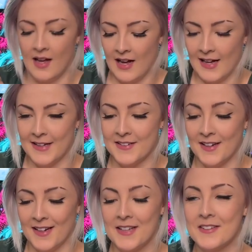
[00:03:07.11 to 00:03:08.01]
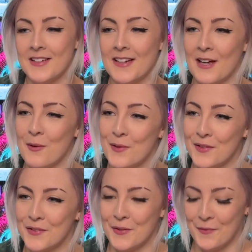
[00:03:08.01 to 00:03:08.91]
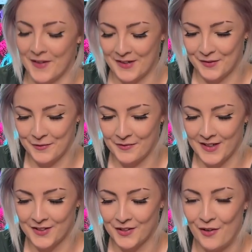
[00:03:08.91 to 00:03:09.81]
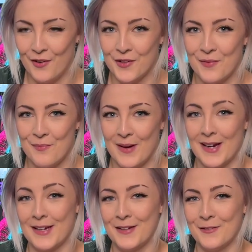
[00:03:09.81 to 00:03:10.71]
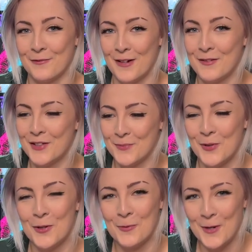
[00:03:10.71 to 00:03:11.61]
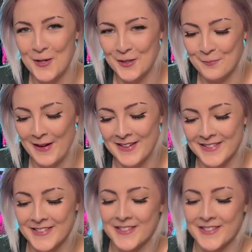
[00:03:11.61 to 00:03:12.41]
And lastly, out of the stuff that I could fit on my very small workbench,